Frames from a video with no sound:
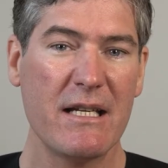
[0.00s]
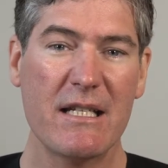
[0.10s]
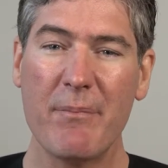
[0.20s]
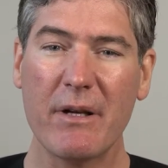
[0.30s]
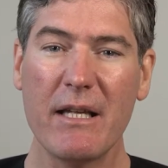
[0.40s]

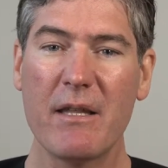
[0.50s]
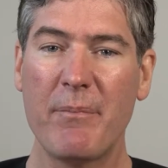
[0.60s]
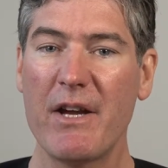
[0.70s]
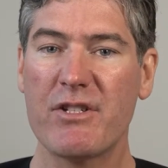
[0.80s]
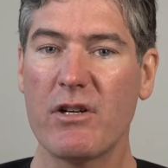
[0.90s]
Typically the
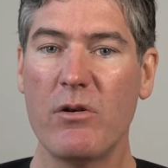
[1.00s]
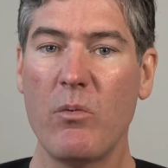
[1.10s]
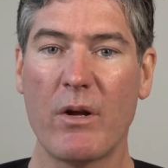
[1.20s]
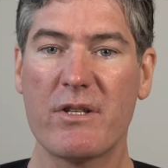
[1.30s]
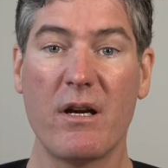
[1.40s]
patient who
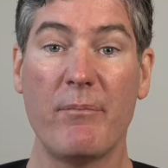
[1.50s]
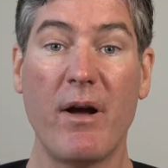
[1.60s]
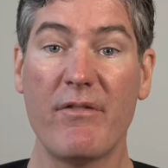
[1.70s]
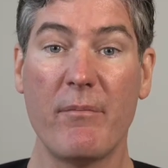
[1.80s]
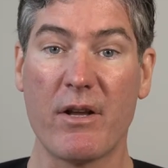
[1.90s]
wants an
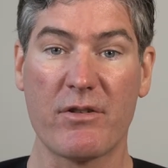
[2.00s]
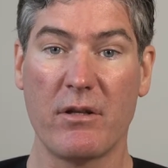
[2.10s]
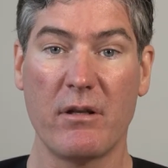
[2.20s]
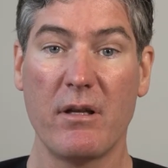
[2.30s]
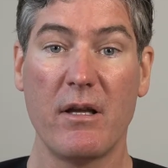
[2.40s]
above the
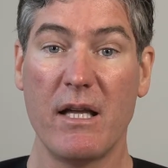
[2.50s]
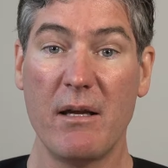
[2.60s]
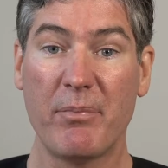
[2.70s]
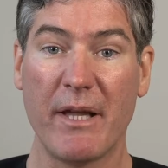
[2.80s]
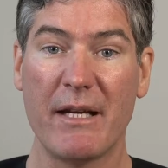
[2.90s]
muscle
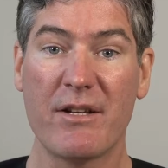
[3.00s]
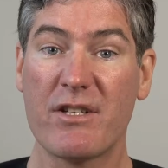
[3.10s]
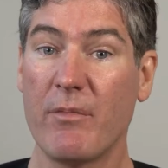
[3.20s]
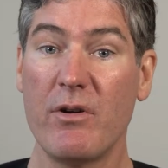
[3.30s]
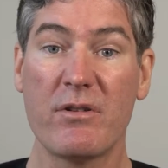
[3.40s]
implant is
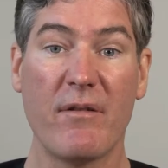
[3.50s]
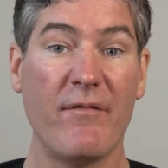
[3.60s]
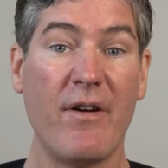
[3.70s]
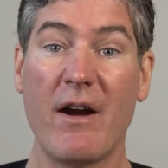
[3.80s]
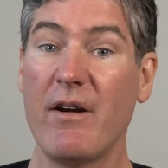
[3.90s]
someone who's
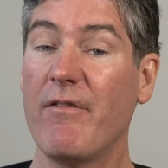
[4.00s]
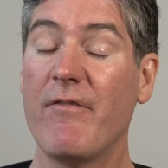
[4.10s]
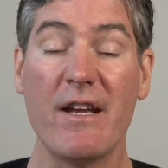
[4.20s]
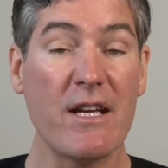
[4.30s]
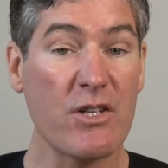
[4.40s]
very
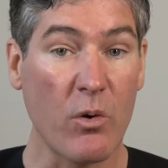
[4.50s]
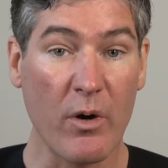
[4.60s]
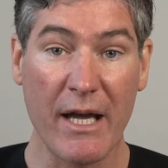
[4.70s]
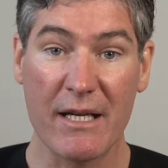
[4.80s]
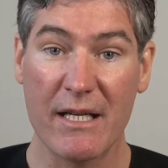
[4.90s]
fitness
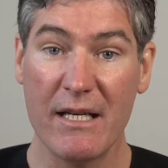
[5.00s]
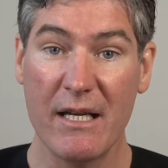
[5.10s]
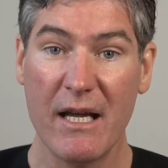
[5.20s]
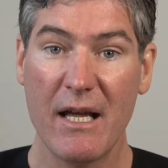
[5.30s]
oriented.